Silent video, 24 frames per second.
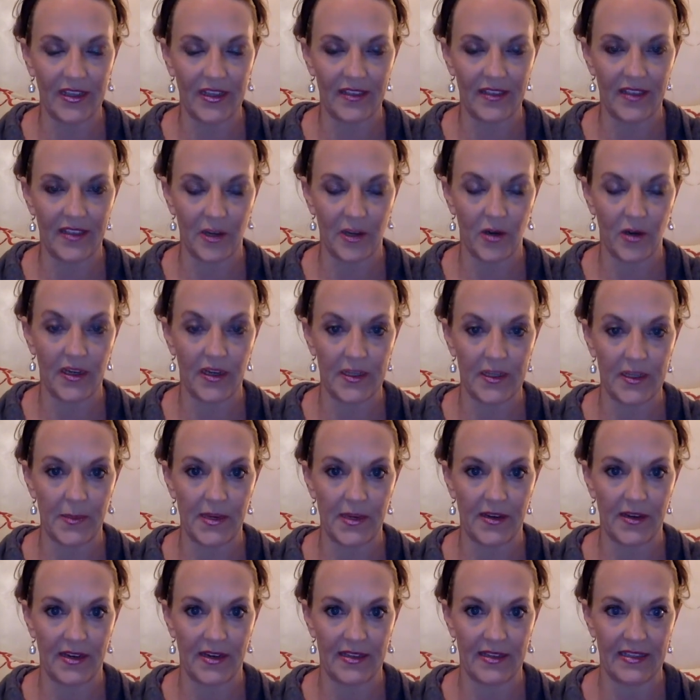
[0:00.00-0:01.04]
their
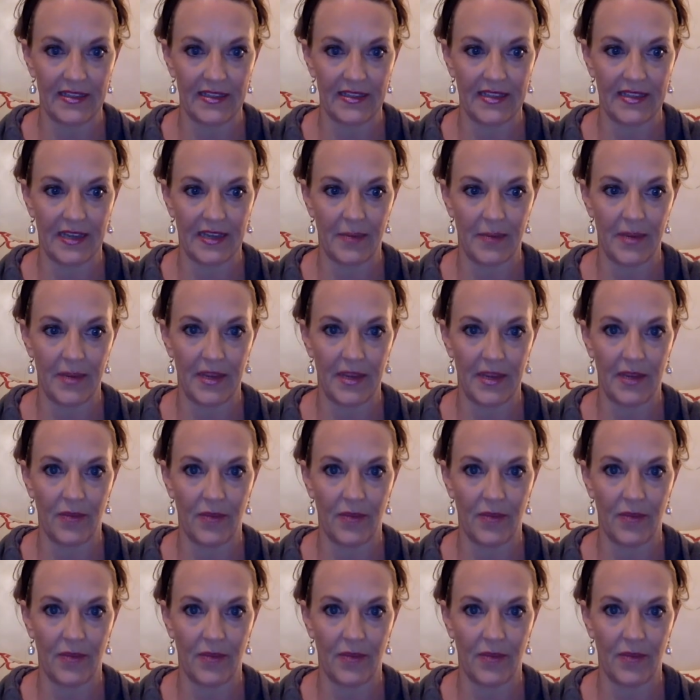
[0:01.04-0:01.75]
experience is going to be